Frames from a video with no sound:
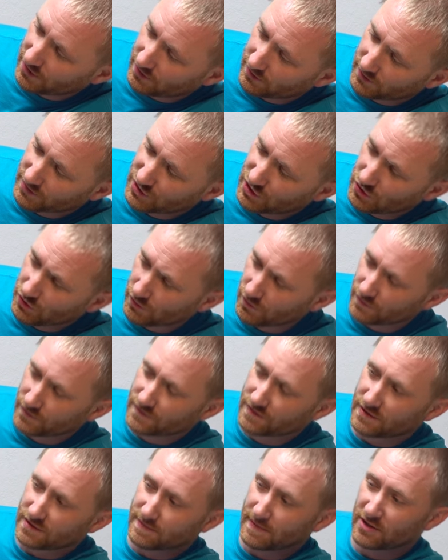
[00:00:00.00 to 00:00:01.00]
area was
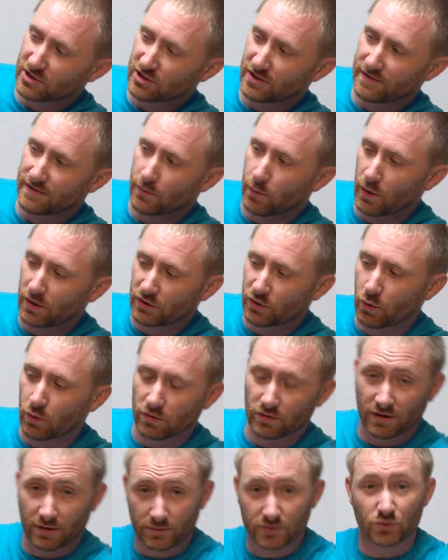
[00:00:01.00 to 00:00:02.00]
used, especially in the one
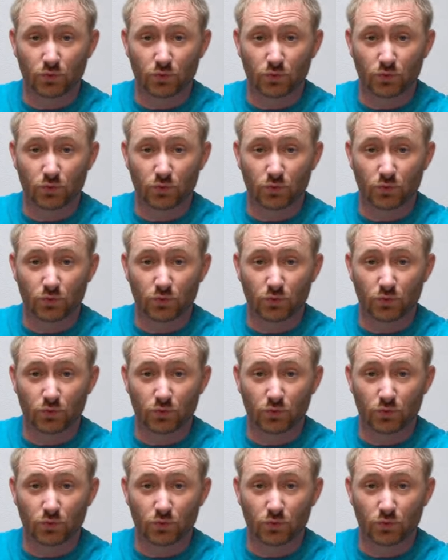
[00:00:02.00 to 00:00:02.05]
corner that